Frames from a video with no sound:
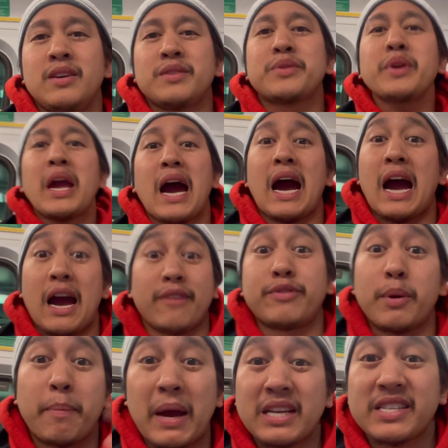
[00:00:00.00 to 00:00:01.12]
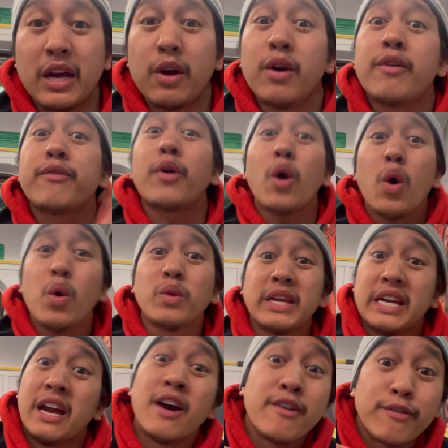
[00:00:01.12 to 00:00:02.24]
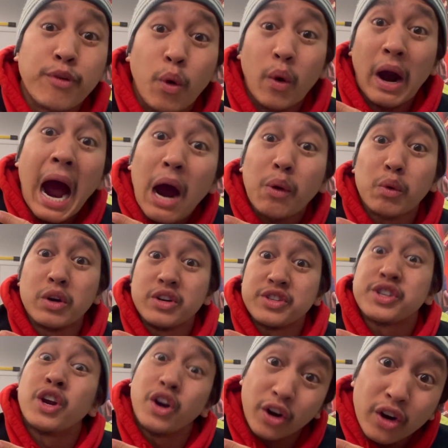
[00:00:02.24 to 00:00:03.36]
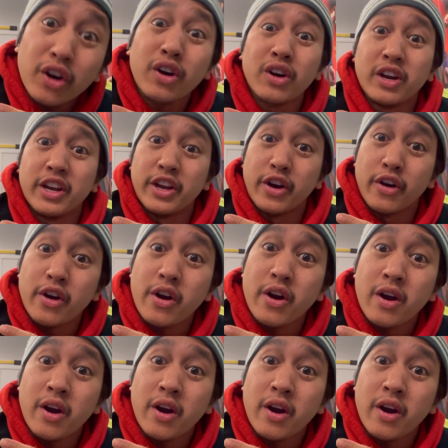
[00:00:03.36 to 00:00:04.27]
So yeah, after passing out for only 4 hours earlier,